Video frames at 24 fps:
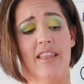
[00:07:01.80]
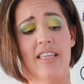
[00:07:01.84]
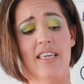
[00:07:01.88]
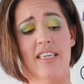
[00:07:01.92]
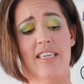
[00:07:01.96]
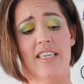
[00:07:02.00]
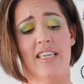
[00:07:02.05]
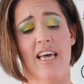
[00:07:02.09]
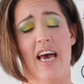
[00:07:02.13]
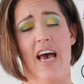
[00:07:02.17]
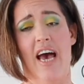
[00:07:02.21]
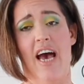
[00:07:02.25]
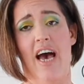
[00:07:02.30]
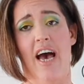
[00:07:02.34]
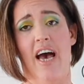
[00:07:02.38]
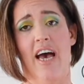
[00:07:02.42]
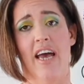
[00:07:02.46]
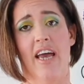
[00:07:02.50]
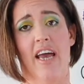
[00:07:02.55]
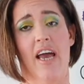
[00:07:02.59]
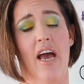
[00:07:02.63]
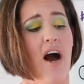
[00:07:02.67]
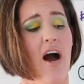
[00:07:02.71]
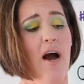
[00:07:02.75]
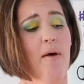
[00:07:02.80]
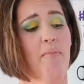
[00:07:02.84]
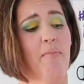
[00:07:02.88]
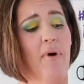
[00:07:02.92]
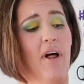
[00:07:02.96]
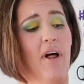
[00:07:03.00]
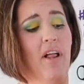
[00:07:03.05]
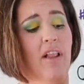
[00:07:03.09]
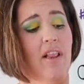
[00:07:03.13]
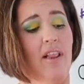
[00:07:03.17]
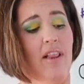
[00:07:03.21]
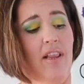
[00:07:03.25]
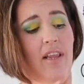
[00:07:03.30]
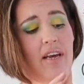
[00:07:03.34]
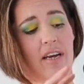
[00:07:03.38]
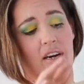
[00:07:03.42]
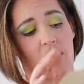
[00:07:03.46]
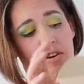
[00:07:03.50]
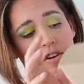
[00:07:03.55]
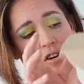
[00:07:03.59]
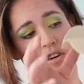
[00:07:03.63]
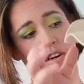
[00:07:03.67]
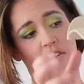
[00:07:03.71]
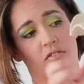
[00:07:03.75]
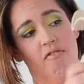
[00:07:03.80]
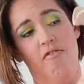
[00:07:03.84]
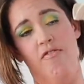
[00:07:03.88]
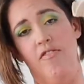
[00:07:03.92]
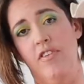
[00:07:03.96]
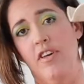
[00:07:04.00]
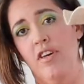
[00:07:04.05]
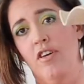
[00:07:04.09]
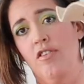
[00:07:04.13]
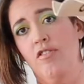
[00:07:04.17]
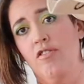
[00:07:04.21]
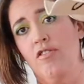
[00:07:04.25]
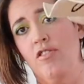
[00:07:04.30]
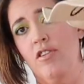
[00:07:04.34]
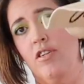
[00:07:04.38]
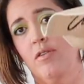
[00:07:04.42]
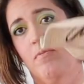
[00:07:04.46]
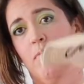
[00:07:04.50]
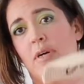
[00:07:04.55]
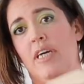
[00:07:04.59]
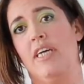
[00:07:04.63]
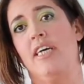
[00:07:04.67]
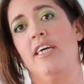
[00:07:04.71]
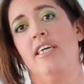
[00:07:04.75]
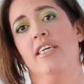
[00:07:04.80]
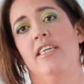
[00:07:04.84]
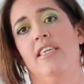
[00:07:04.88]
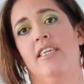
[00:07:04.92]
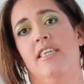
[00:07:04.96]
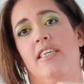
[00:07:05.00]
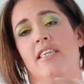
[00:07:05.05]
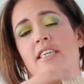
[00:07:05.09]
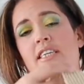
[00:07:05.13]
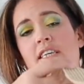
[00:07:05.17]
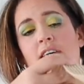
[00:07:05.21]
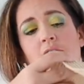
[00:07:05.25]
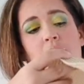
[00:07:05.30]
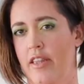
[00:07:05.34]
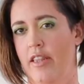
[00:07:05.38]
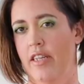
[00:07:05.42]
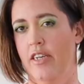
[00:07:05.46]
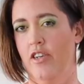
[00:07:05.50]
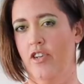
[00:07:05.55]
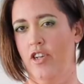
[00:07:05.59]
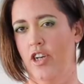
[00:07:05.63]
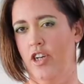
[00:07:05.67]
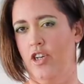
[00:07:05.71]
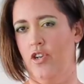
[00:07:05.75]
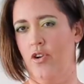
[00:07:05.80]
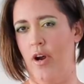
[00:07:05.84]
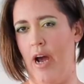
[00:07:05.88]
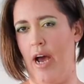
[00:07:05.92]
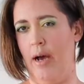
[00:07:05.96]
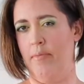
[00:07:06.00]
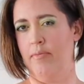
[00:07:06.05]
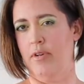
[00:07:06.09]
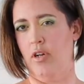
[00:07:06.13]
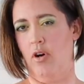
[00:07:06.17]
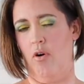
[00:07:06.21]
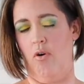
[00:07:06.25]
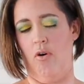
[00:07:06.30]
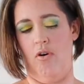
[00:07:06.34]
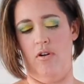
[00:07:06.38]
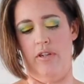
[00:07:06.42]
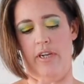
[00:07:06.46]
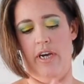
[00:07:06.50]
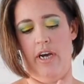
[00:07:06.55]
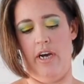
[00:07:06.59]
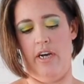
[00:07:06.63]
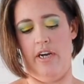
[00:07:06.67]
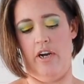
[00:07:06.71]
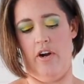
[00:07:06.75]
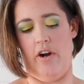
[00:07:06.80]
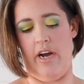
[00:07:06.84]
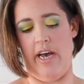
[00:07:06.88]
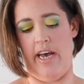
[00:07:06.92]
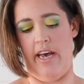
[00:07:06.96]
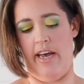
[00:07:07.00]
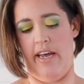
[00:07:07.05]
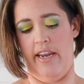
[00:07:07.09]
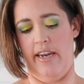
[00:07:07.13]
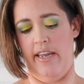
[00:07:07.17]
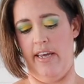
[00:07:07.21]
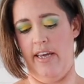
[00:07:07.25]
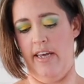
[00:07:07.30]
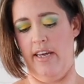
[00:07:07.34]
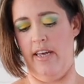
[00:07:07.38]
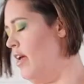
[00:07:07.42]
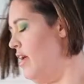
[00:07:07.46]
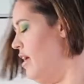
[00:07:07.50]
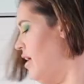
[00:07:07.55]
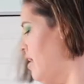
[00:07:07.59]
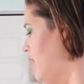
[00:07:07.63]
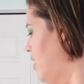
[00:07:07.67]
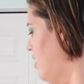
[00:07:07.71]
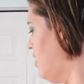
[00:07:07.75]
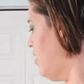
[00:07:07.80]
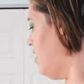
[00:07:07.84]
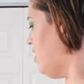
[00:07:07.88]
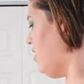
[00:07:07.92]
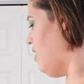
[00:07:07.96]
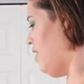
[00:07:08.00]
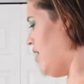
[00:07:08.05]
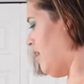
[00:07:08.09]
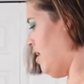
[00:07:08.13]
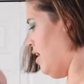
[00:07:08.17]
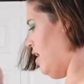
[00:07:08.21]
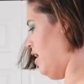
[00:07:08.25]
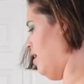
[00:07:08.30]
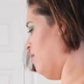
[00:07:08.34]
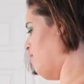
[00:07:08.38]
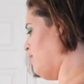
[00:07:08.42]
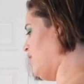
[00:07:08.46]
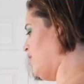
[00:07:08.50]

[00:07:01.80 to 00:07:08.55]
this hat. I'm a little confused because there's a strap to hold it on your head. I'm